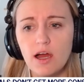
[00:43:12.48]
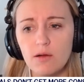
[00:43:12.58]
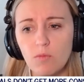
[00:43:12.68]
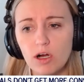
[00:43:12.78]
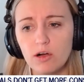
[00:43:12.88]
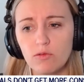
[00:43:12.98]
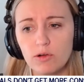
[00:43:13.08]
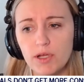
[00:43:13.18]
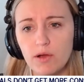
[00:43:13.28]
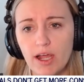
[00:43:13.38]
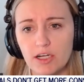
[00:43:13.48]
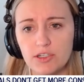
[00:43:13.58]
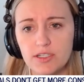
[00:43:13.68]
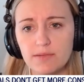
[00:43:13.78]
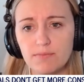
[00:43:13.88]
Marco Rubio
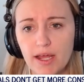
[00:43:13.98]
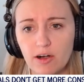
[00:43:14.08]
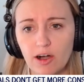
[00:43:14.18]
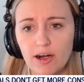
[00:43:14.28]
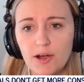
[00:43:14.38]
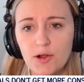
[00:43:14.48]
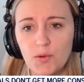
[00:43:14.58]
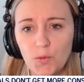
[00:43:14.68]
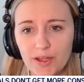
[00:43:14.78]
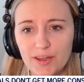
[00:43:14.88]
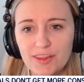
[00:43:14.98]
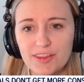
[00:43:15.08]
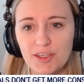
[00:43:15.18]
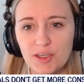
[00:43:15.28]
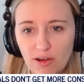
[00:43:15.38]
actually did better with
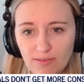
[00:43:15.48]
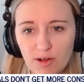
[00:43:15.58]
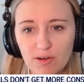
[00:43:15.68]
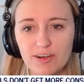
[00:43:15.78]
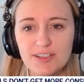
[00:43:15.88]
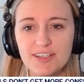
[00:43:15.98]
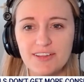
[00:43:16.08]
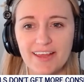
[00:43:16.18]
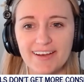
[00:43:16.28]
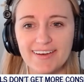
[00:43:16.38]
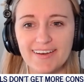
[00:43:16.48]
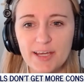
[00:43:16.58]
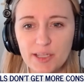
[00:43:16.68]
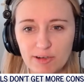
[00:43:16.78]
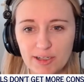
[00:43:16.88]
young voters than
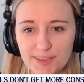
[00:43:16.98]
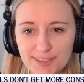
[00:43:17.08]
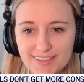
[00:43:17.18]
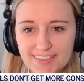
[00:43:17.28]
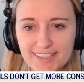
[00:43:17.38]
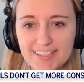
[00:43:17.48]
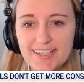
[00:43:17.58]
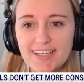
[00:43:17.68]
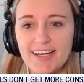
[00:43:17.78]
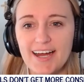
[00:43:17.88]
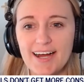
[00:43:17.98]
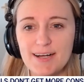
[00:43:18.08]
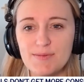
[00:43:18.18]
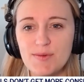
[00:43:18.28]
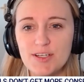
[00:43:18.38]
Hillary Clinton did.
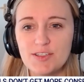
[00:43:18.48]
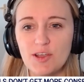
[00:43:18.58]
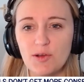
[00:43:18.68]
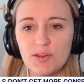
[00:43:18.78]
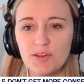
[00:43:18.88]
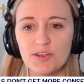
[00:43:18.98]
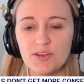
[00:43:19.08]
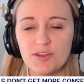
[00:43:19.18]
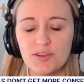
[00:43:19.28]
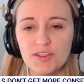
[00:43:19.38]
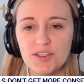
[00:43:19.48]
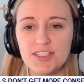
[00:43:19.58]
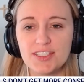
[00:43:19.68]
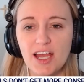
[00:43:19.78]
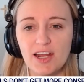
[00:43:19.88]
So
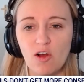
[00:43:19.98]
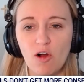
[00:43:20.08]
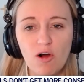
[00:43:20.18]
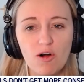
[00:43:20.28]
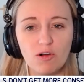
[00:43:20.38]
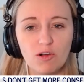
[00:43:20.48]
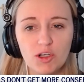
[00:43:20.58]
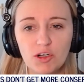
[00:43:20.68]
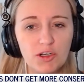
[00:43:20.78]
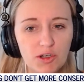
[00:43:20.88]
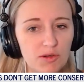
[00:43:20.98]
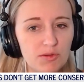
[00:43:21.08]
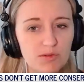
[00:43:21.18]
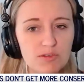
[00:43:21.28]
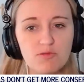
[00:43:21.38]
it's not all good
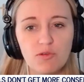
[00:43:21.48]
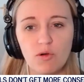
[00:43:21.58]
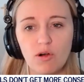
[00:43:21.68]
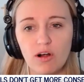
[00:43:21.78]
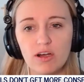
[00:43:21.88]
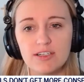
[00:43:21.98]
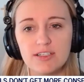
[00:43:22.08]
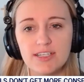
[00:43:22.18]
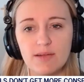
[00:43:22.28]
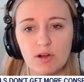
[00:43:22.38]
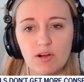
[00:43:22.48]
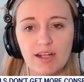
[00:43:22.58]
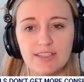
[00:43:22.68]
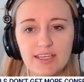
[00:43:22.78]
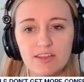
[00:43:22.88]
news for
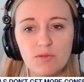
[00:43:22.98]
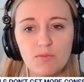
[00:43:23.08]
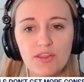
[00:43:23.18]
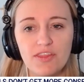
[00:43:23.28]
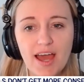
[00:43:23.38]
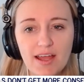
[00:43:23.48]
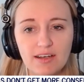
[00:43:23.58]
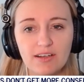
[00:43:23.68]
Democrats either, but that